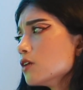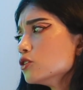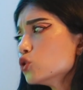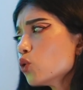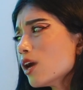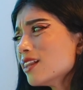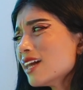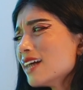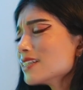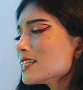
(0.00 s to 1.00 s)
Do I
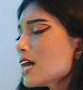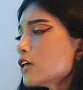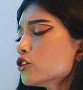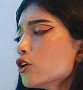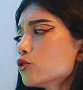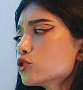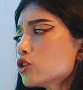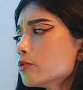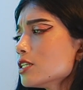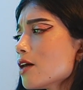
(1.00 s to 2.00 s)
like it? I don't know.
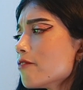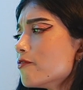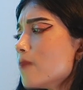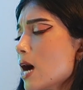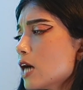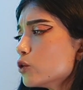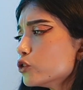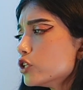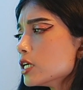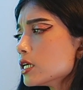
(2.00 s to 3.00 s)
Something
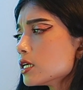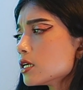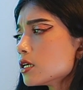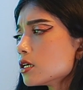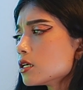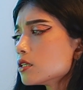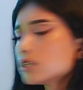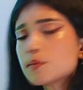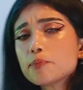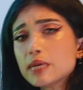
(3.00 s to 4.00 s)
about the
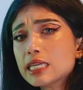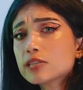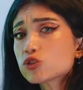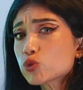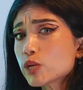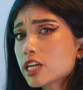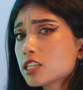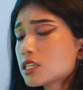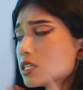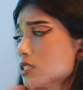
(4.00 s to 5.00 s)
the pink
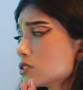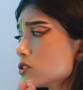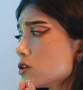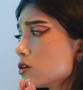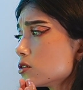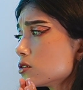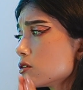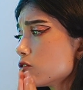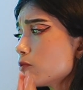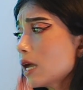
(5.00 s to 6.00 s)
thread is not
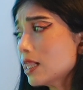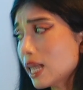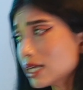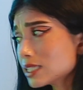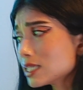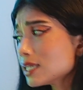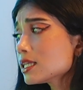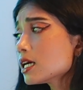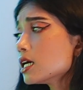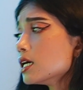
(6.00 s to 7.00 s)
of my
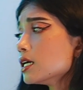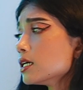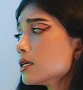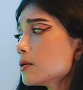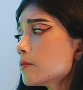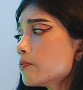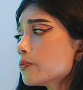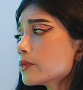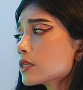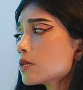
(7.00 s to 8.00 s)
liking,
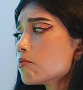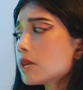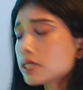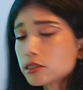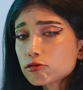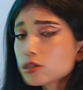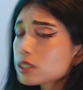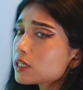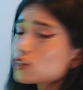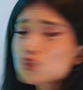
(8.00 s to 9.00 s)
um, but I
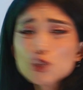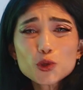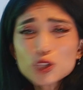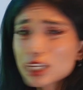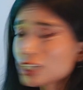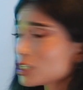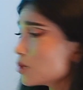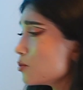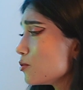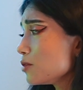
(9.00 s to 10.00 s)
really enjoy
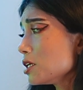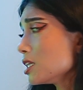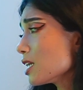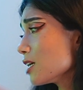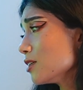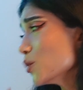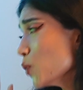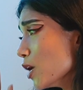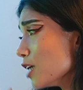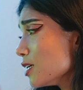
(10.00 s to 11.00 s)
denim in any
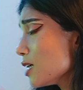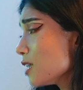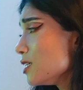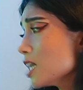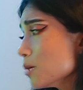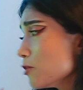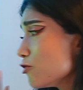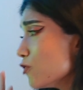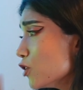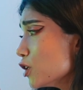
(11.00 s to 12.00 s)
way, any type of
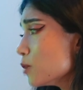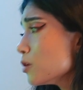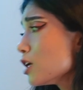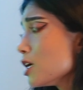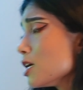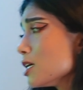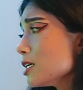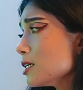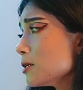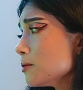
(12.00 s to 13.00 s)
form.
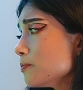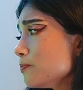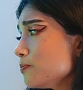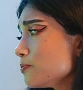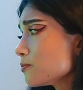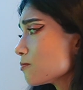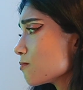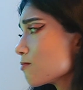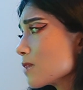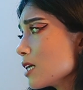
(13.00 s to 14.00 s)
Um,
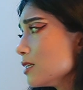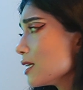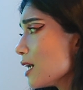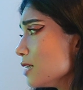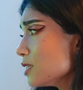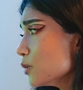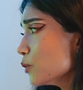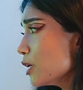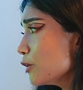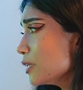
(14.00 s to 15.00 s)
The guys are
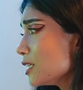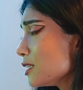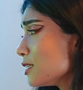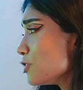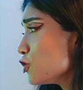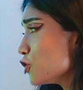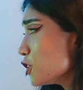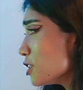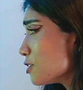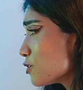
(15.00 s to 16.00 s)
wearing
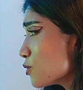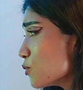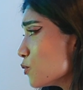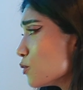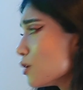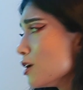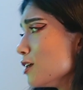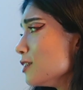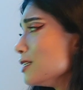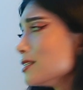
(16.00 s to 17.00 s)
jeans too.
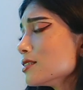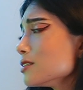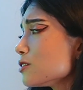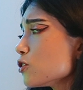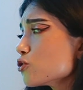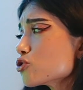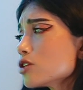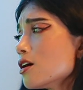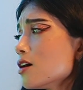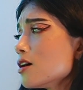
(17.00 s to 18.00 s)
This is such
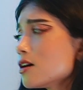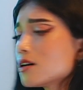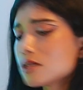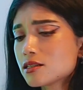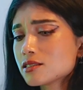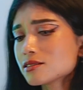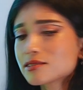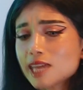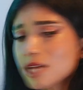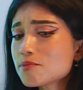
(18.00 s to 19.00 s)
a
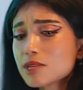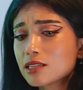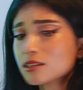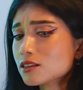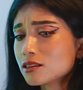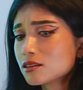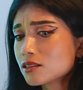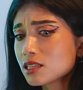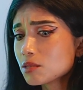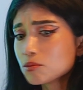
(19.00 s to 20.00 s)
statement
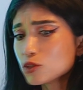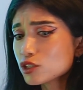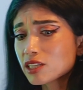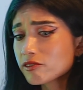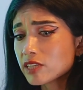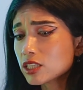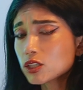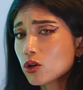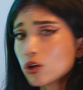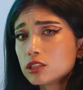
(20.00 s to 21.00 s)
music
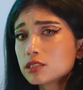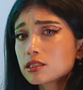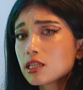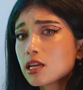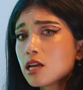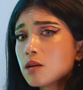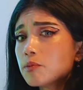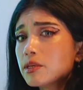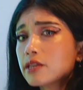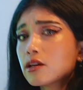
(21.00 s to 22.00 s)
video, honestly,
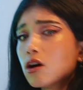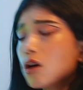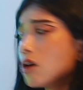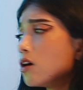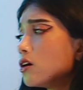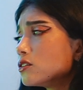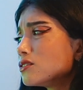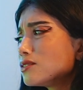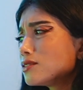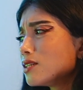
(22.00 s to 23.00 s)

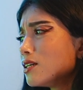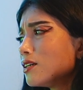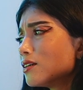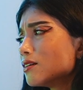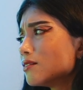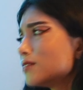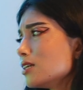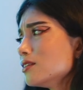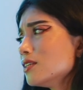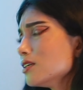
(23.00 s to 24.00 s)
because they
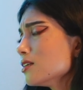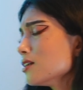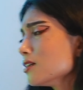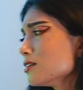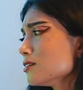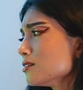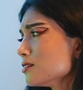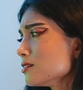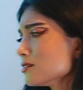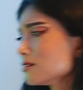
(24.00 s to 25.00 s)

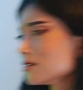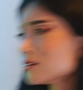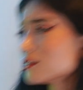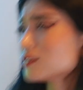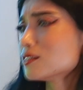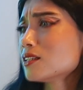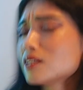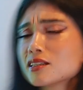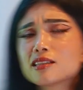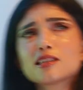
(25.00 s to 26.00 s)
didn't,
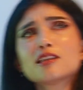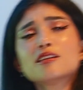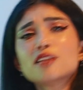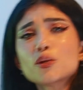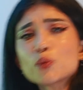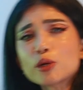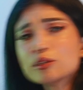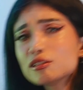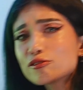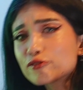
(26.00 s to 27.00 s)
like, they
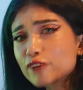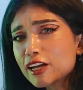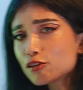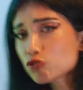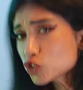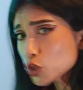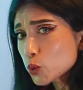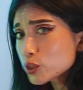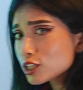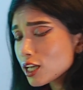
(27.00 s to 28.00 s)
weren't afraid of
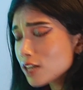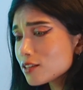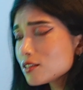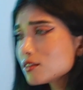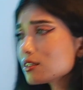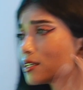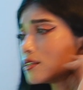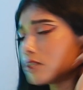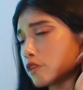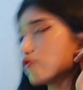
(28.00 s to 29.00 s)
showing
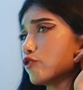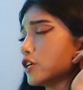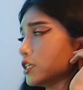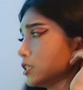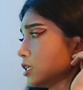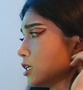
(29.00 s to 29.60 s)
anything different.